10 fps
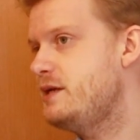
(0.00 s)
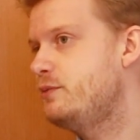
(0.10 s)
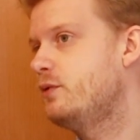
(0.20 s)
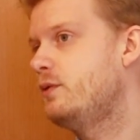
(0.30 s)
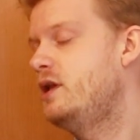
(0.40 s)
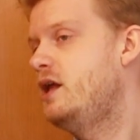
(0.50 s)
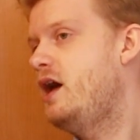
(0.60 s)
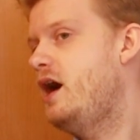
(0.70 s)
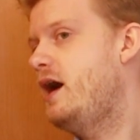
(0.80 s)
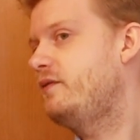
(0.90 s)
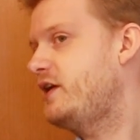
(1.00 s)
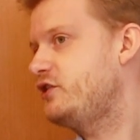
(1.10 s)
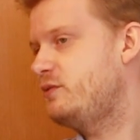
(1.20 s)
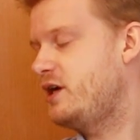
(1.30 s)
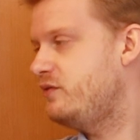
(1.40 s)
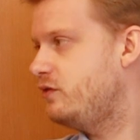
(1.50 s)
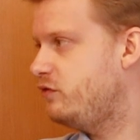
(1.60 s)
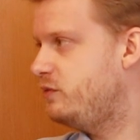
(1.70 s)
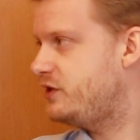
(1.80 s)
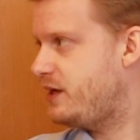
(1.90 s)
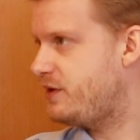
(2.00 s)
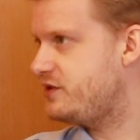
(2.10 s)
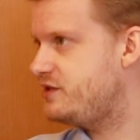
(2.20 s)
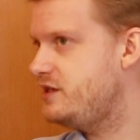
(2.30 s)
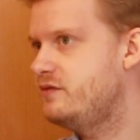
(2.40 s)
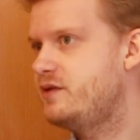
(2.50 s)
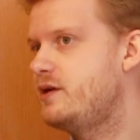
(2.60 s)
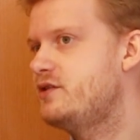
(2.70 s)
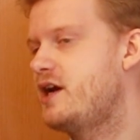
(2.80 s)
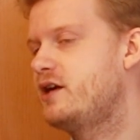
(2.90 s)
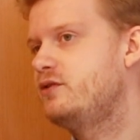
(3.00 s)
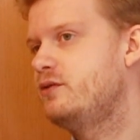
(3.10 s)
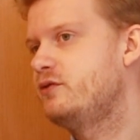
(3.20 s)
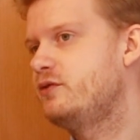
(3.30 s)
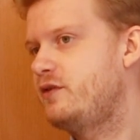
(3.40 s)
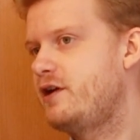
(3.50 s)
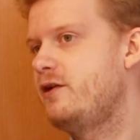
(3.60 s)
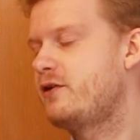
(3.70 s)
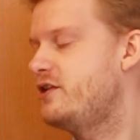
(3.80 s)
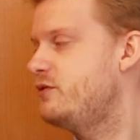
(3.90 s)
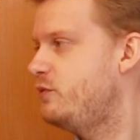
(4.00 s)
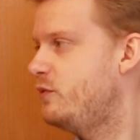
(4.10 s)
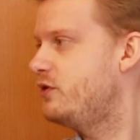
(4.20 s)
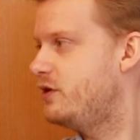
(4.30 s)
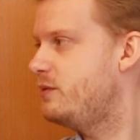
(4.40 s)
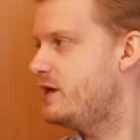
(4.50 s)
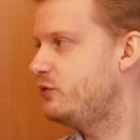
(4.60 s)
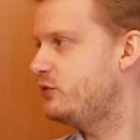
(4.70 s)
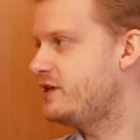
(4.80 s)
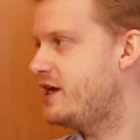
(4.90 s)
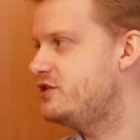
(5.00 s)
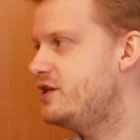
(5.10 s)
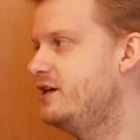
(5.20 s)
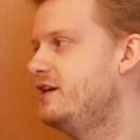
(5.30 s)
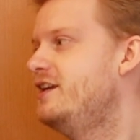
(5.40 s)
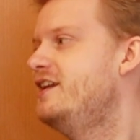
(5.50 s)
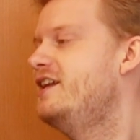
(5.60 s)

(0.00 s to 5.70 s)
people thanks to my involvement and my team in various hackathons. I was very lucky to be able to engage there.